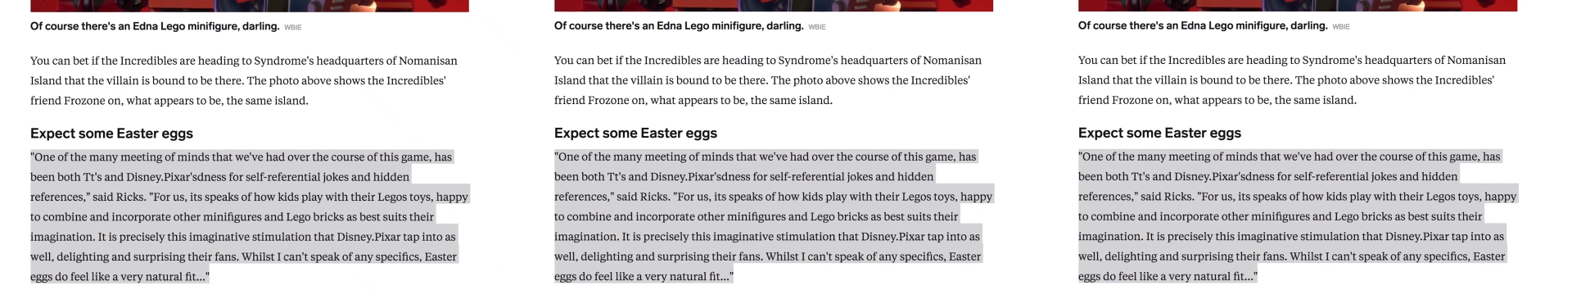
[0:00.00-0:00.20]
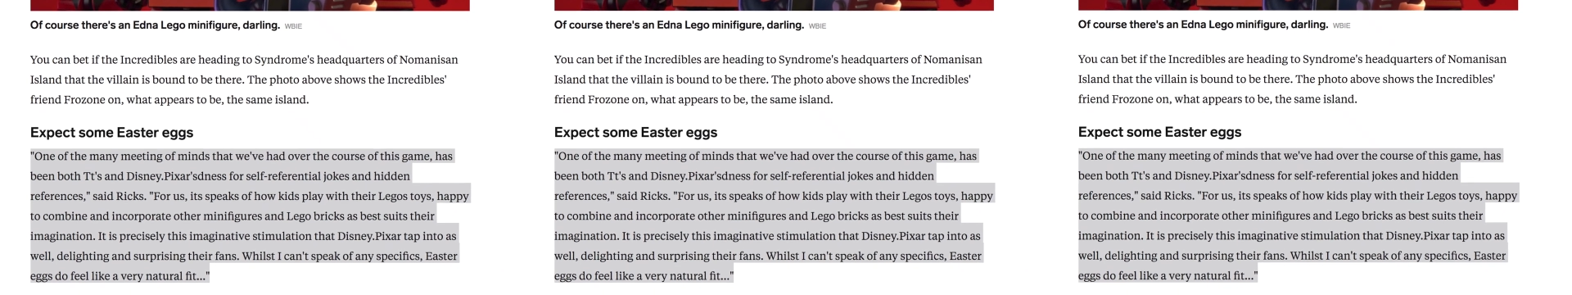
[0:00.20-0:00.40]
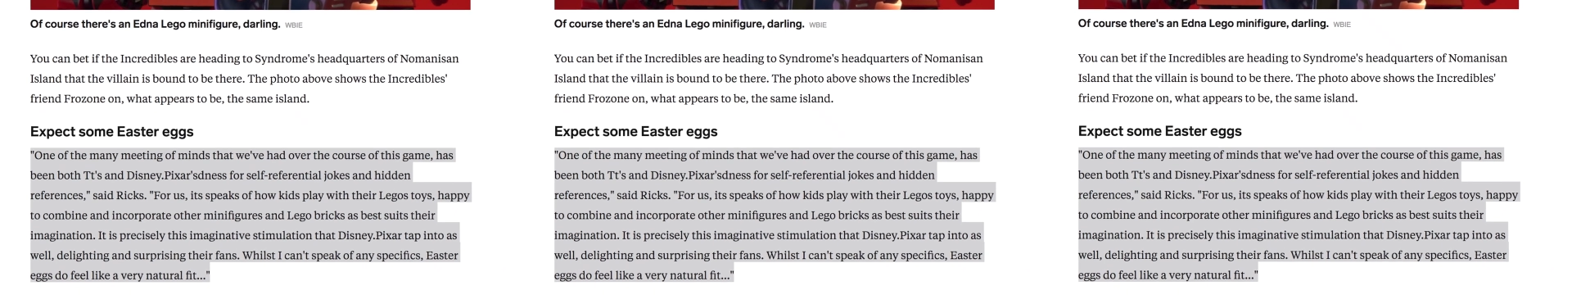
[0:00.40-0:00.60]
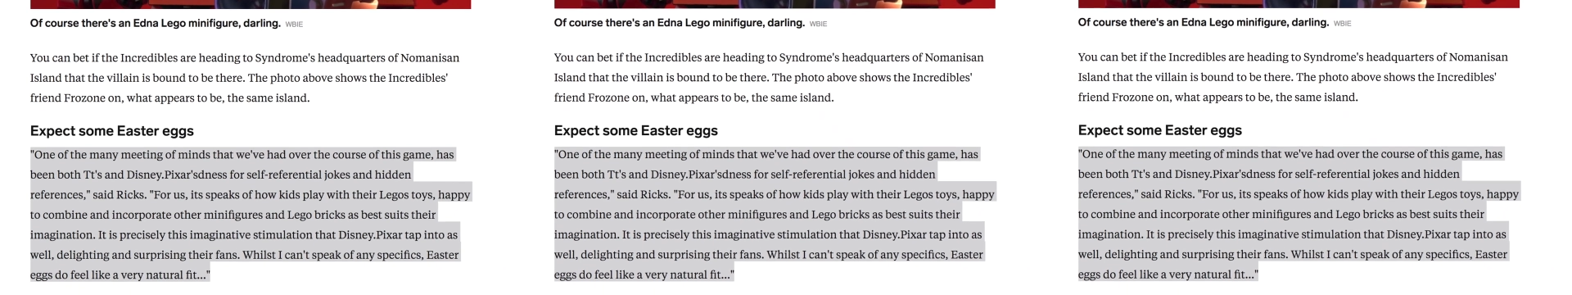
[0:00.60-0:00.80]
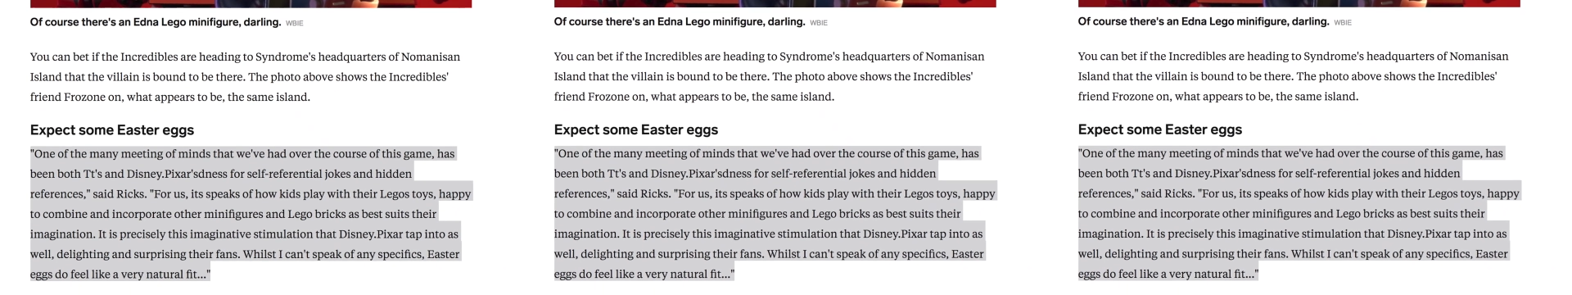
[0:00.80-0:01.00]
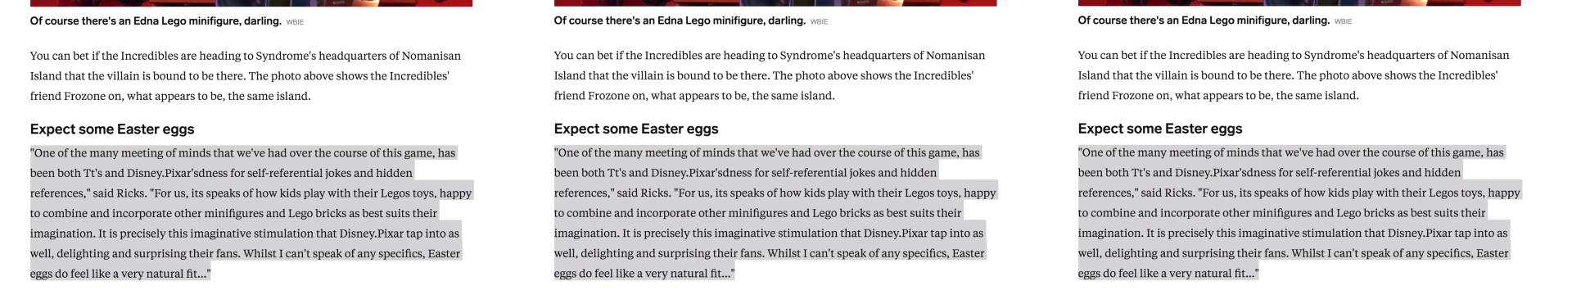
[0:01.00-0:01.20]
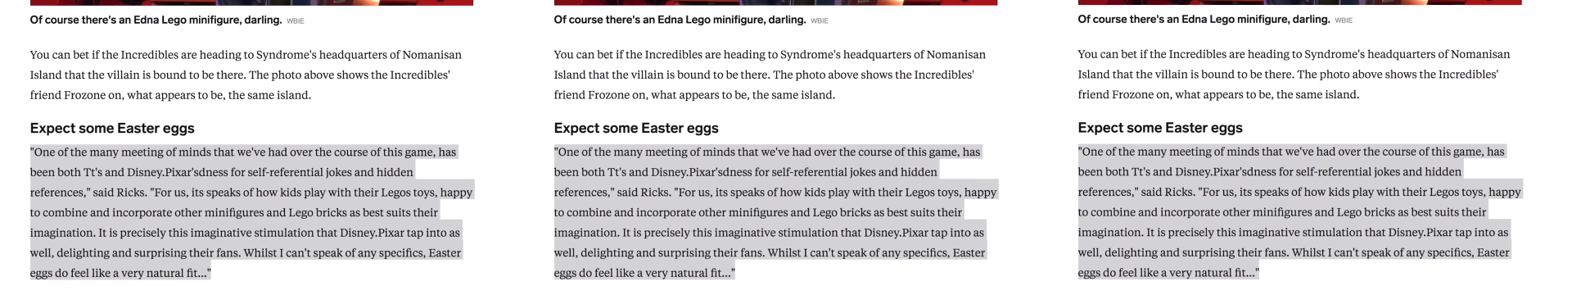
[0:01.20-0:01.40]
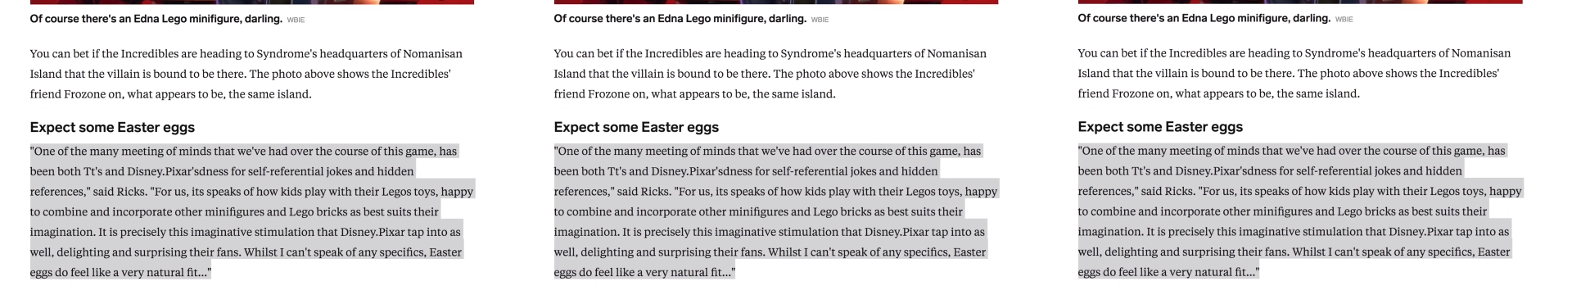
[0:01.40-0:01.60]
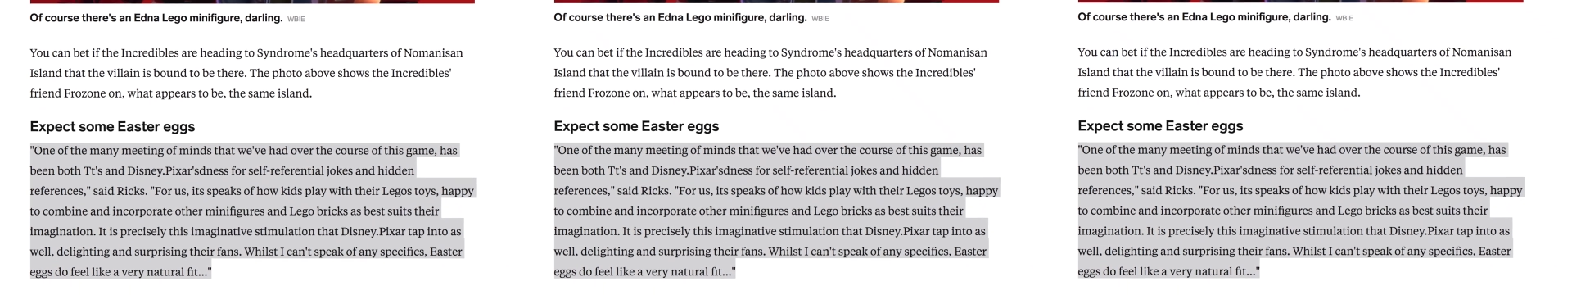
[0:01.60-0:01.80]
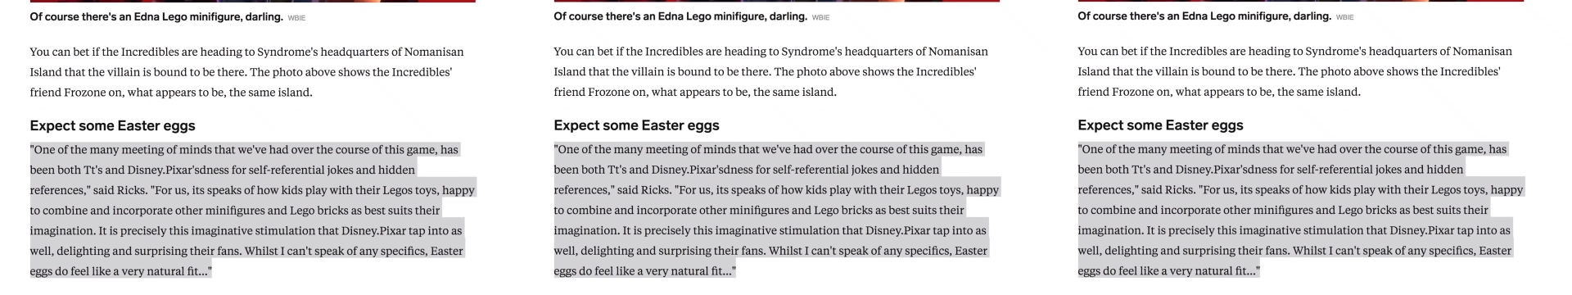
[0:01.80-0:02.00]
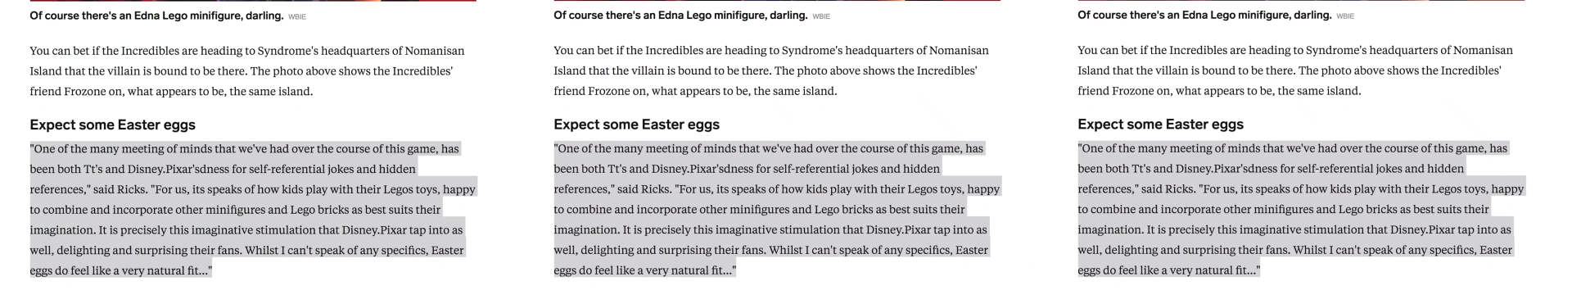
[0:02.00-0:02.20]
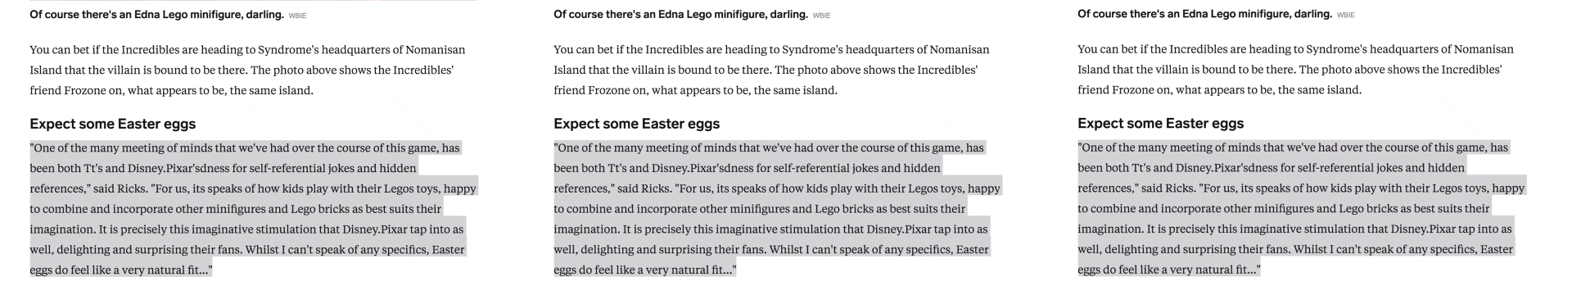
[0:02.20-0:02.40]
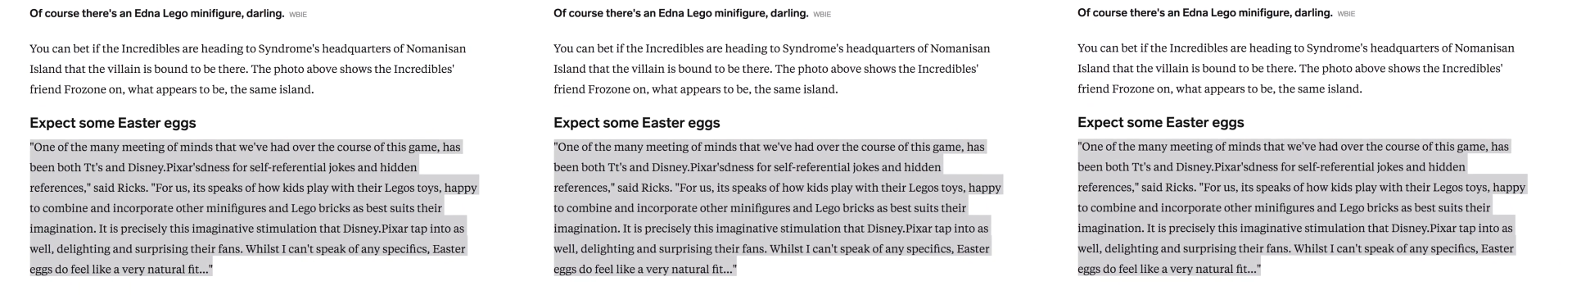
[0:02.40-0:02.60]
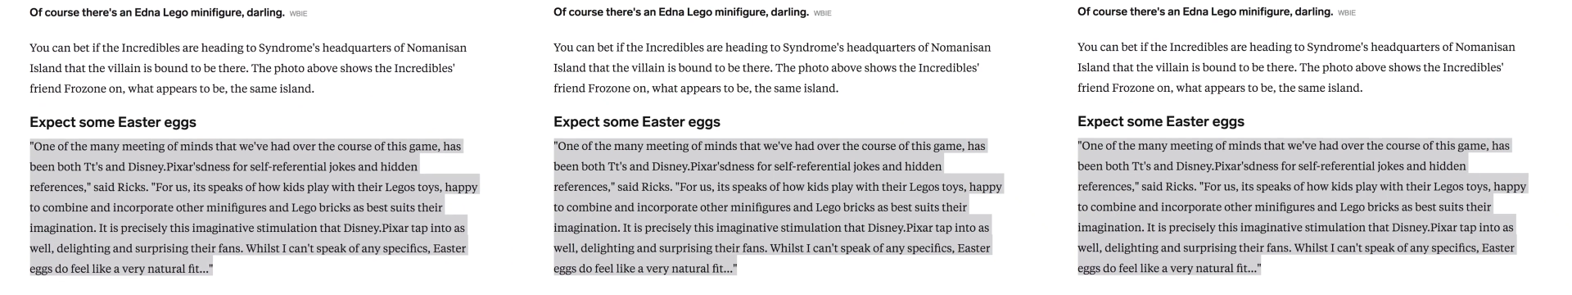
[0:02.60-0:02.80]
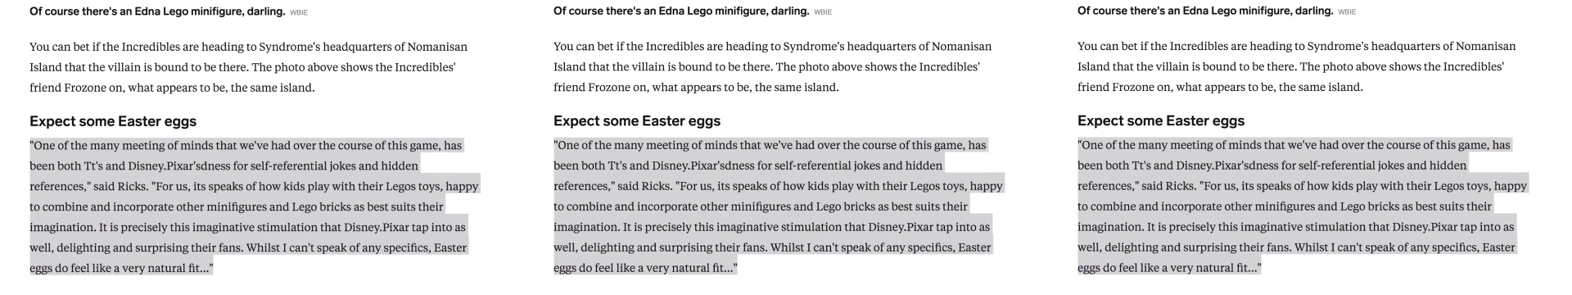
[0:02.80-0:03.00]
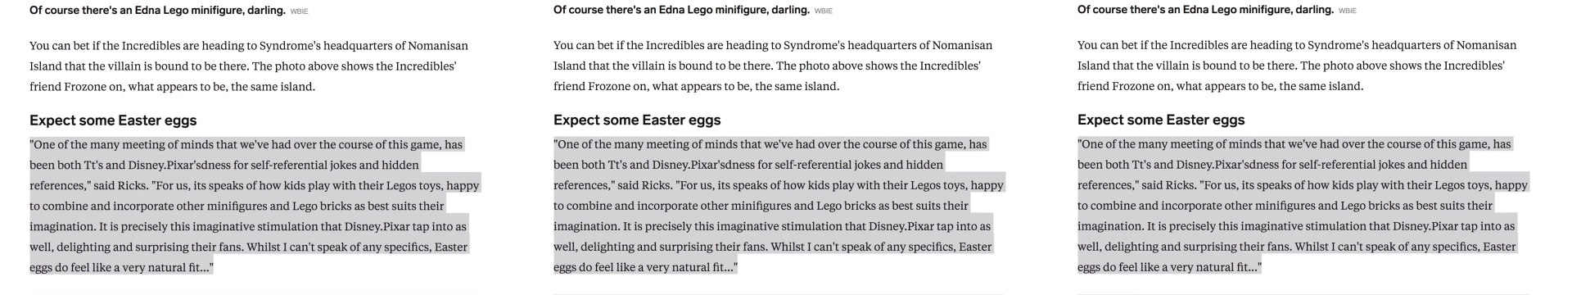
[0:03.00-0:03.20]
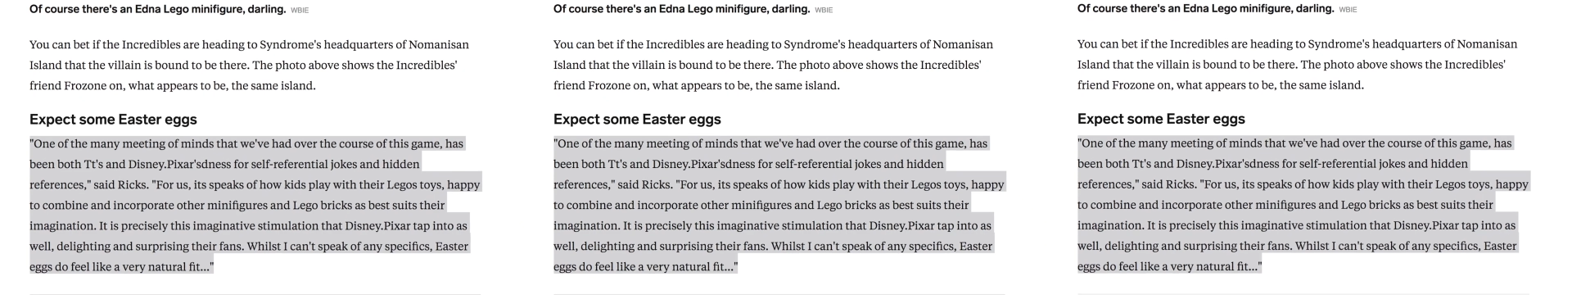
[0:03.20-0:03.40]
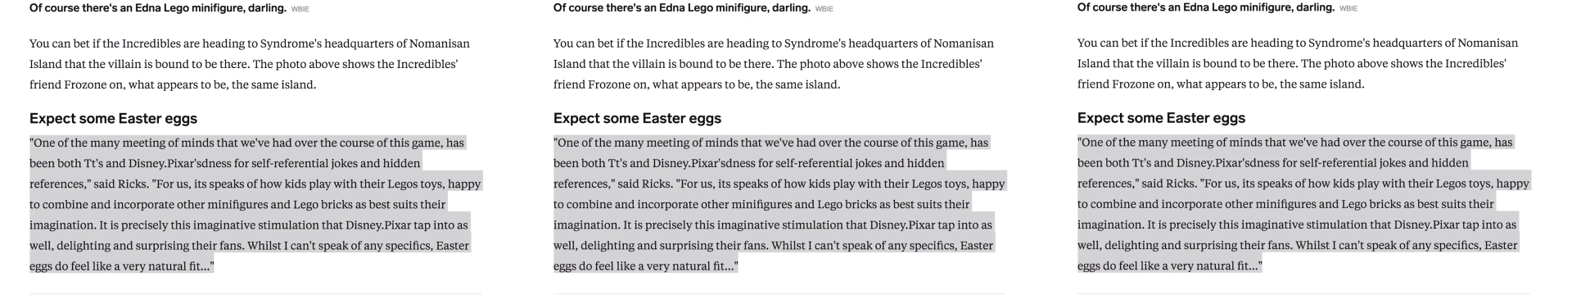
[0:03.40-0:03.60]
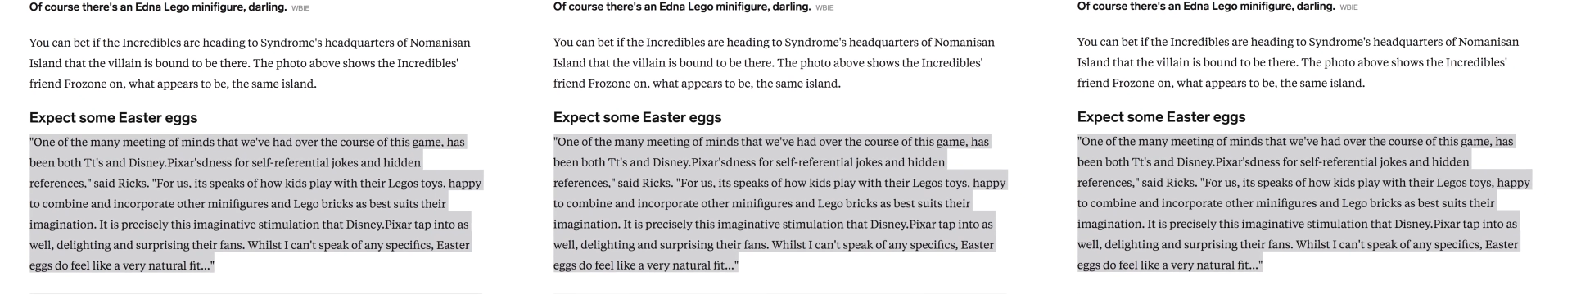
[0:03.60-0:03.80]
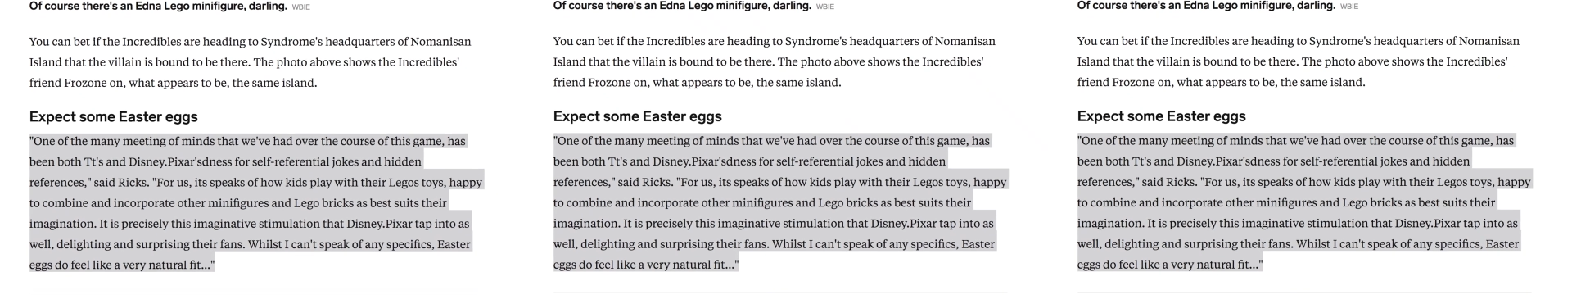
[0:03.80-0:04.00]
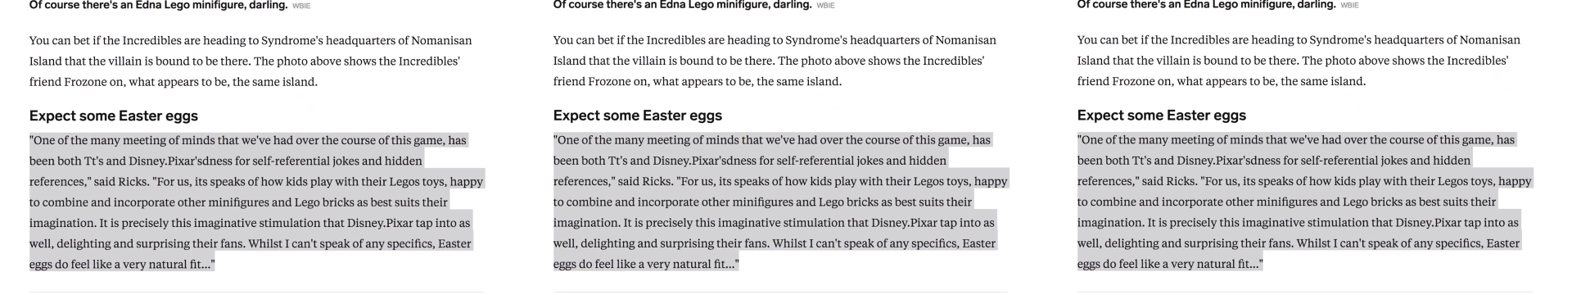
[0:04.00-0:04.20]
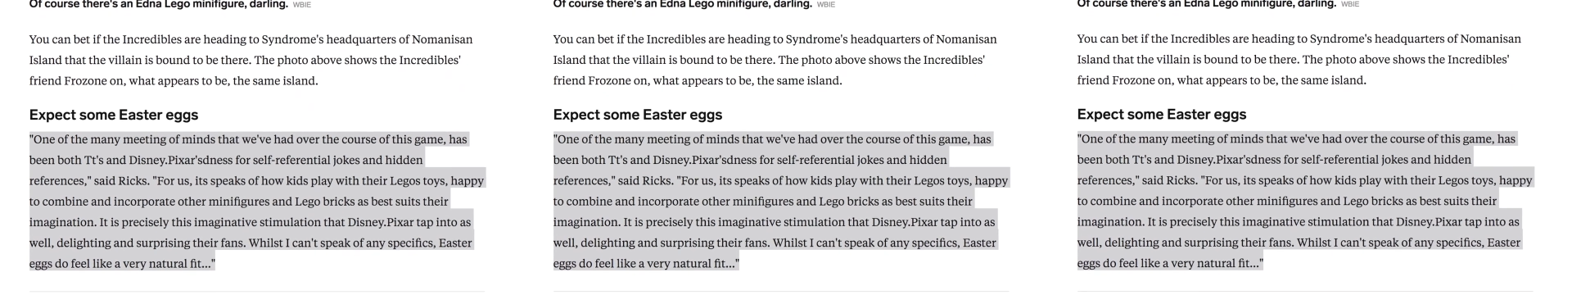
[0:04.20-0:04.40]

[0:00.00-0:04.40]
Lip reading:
[unreadable: no face in view]